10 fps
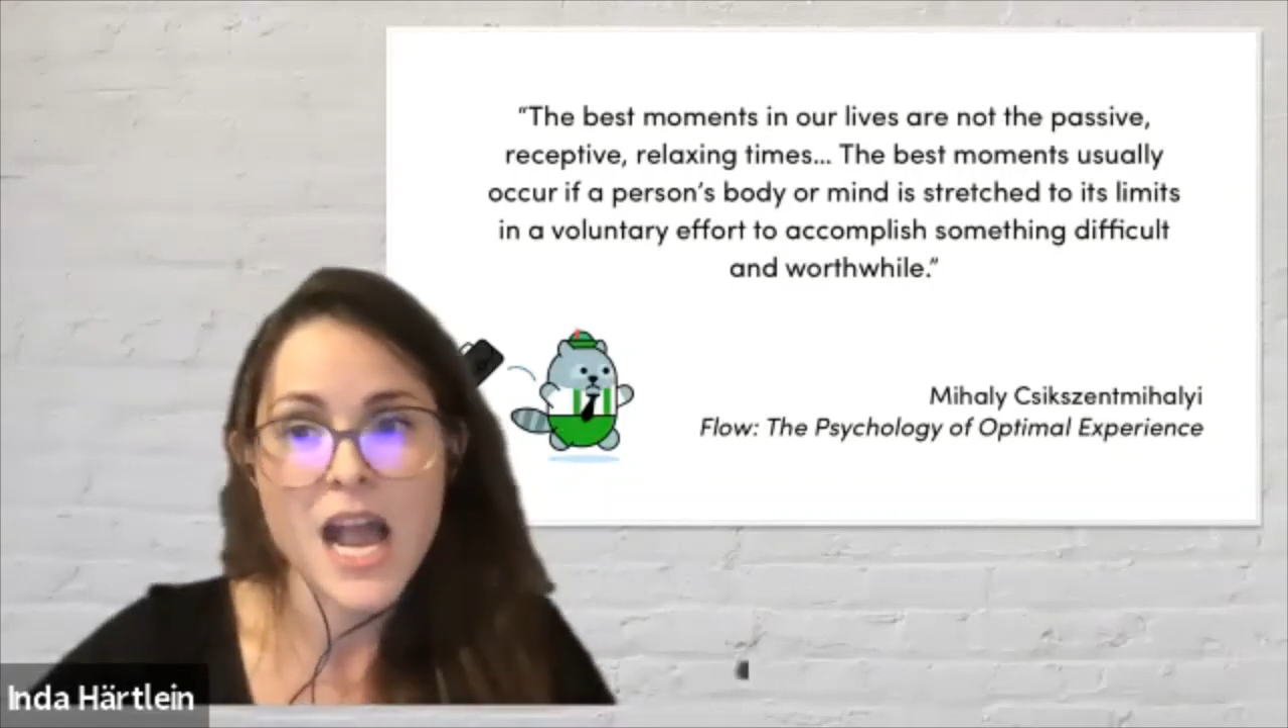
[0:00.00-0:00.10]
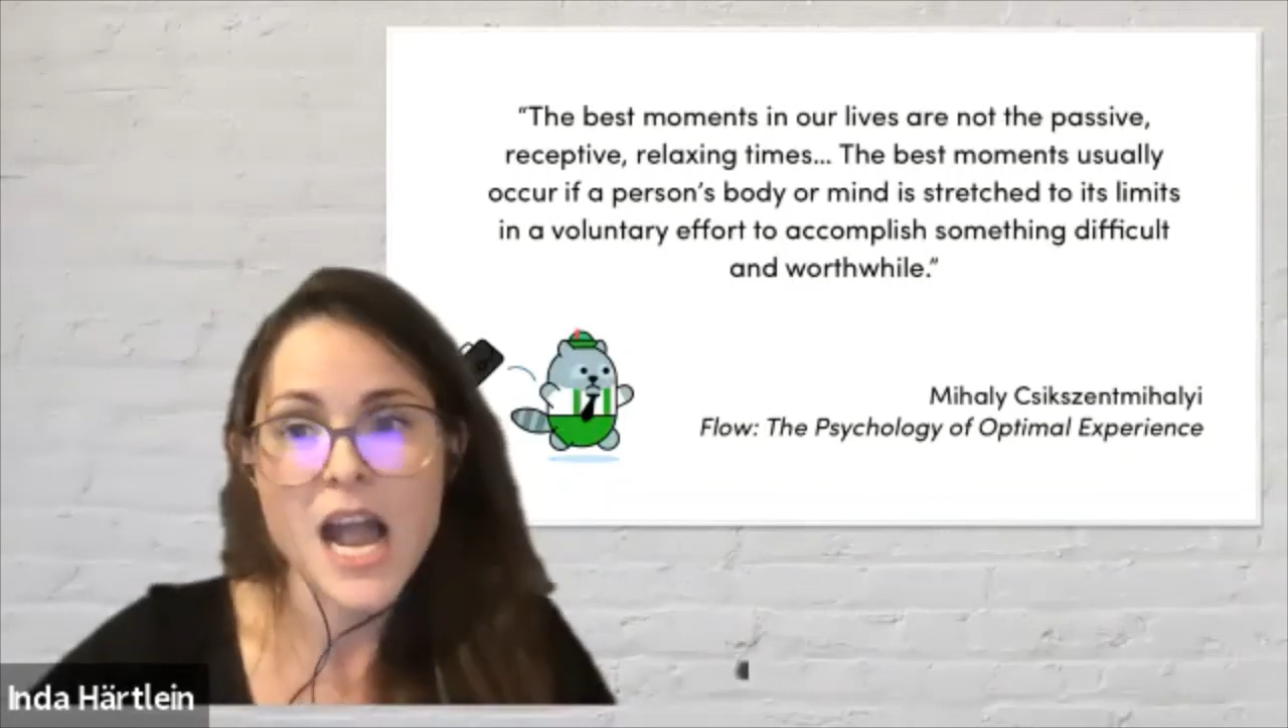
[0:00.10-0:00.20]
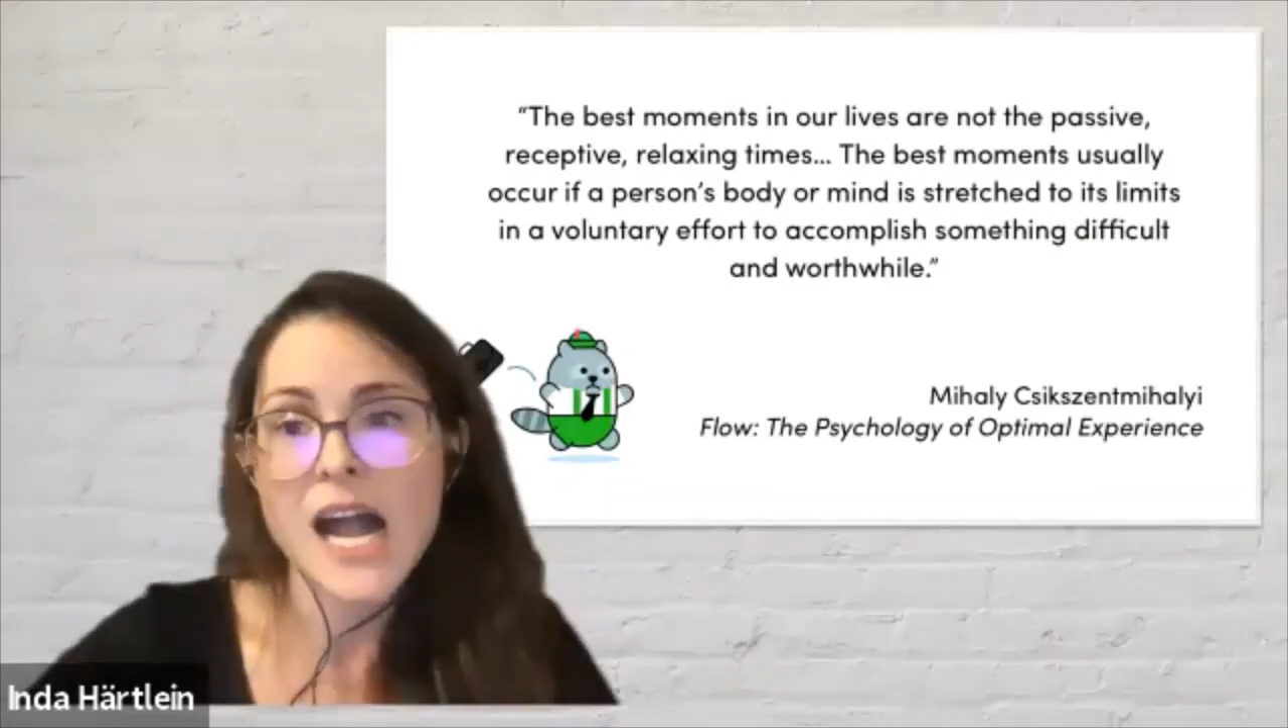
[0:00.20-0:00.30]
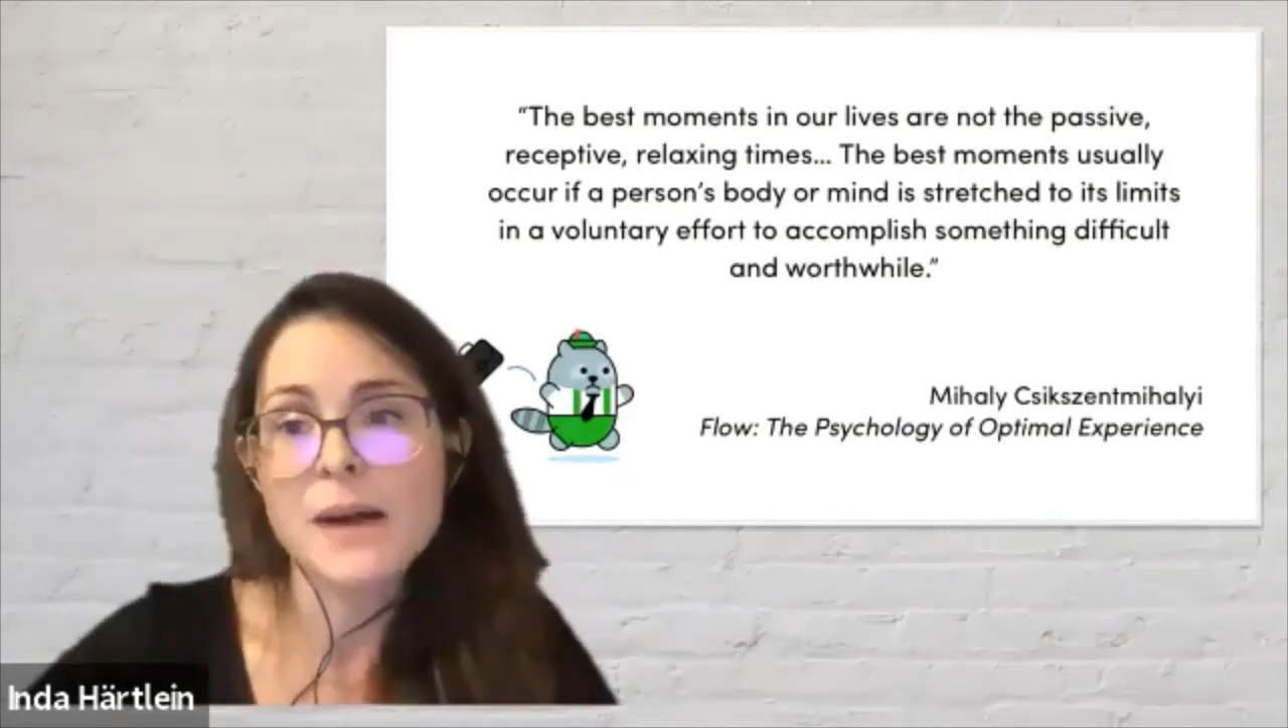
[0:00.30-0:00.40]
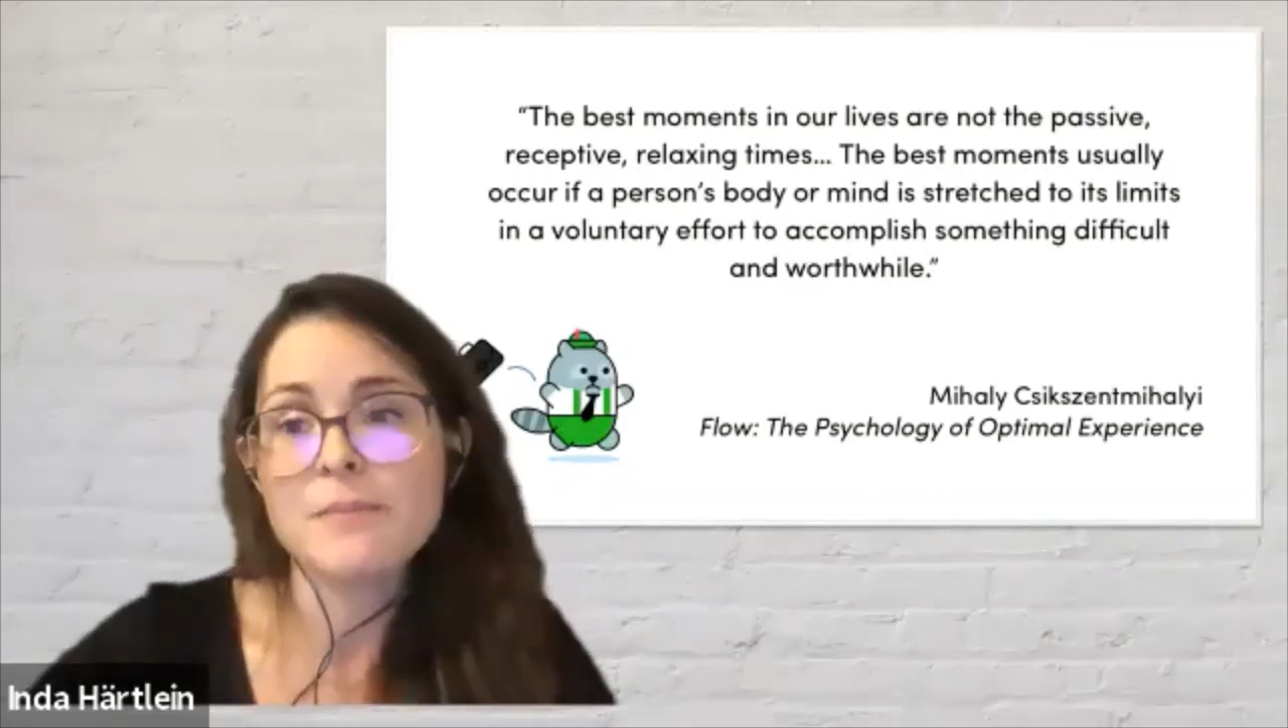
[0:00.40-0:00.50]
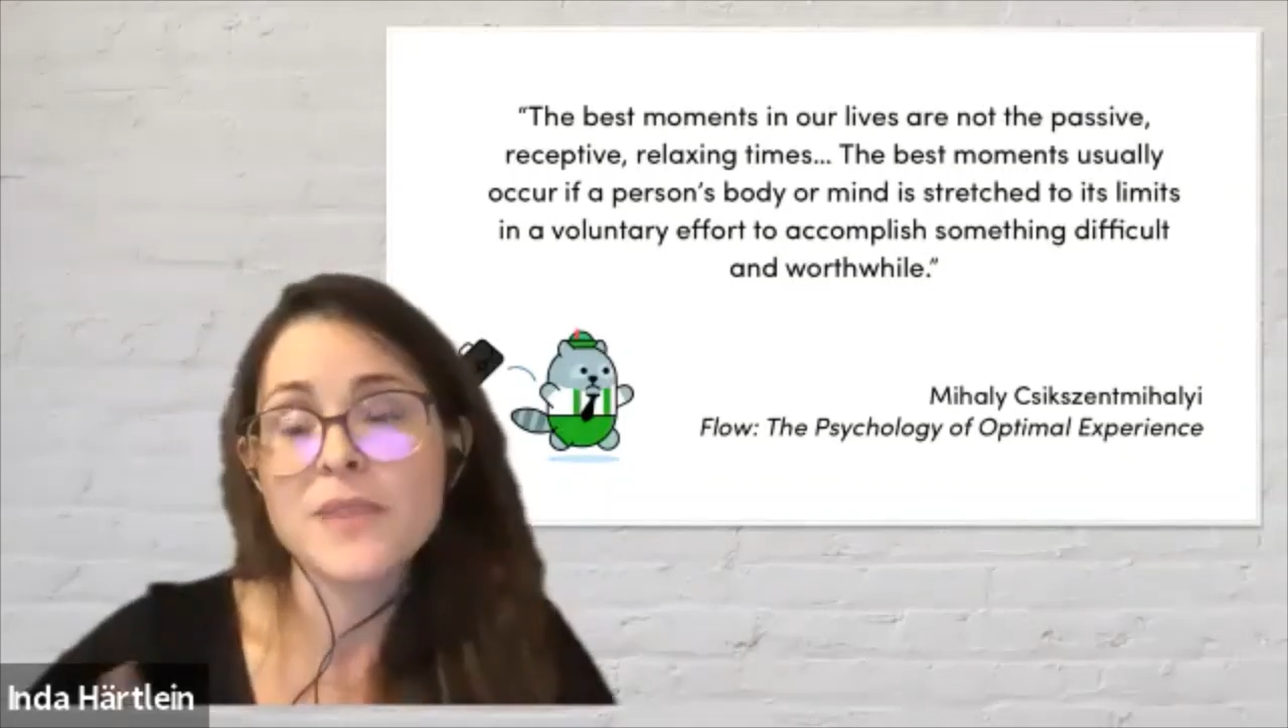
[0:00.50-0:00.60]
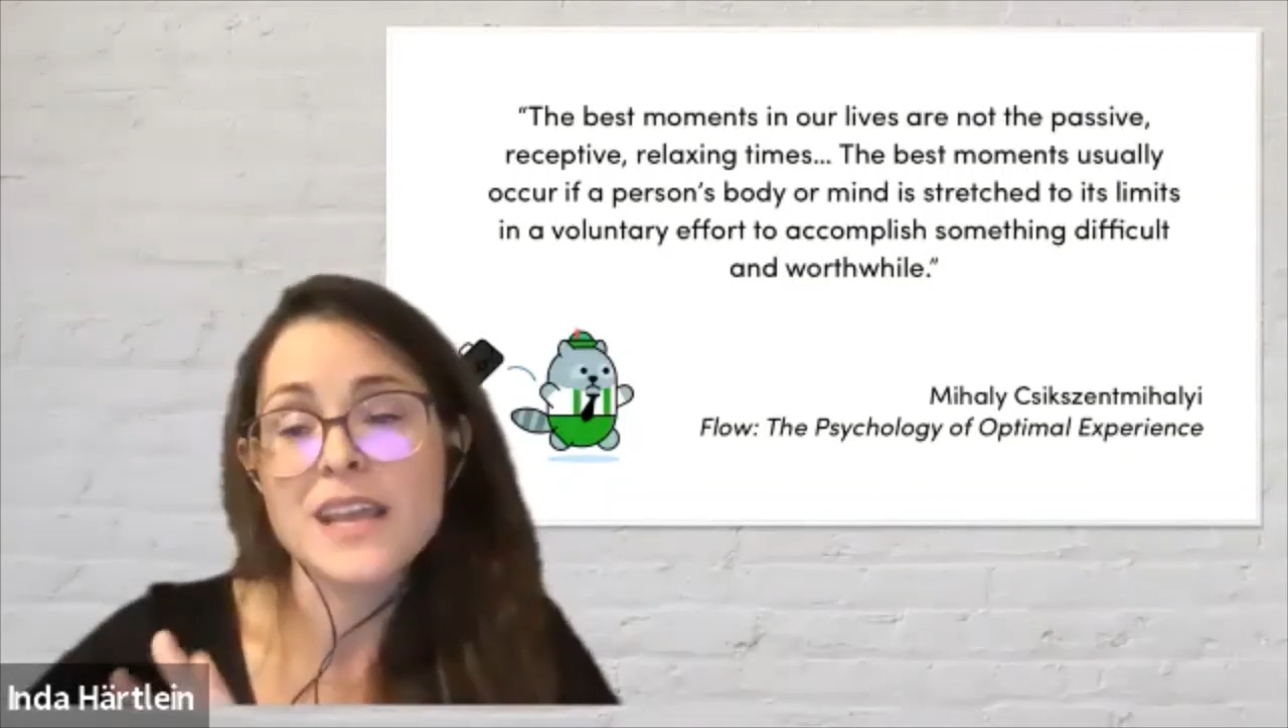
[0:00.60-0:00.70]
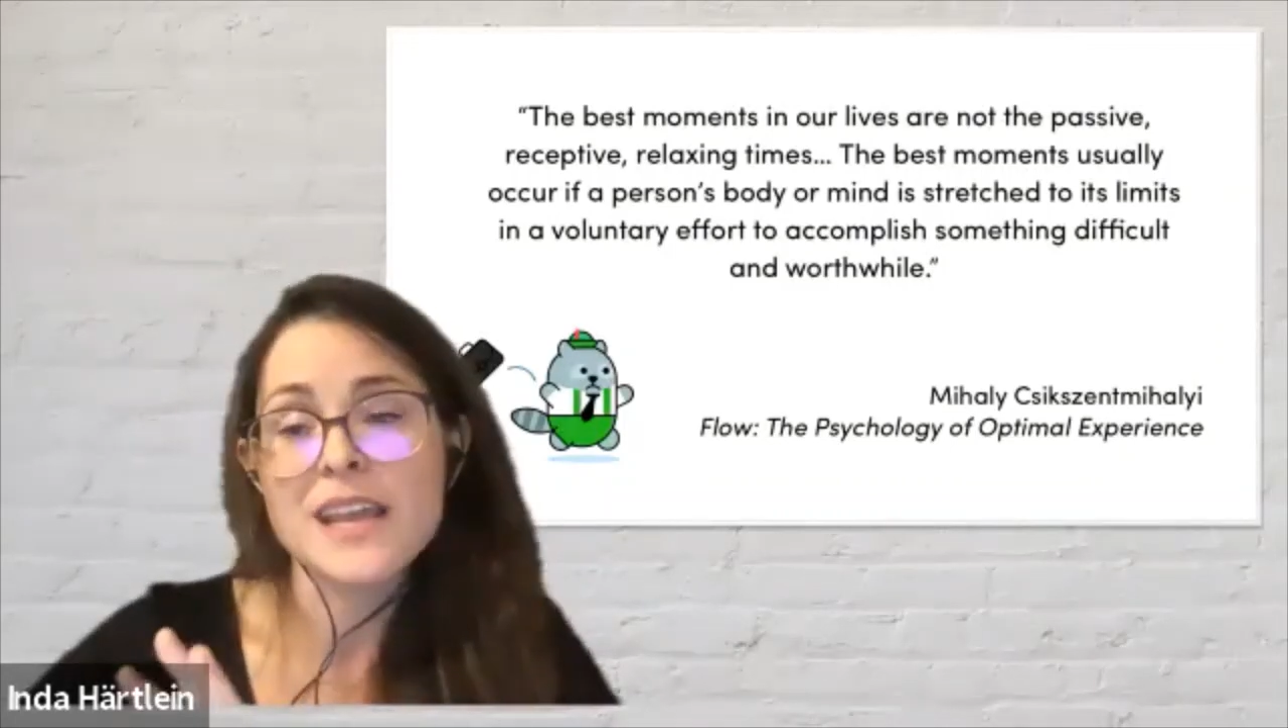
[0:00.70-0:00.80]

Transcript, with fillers: Um,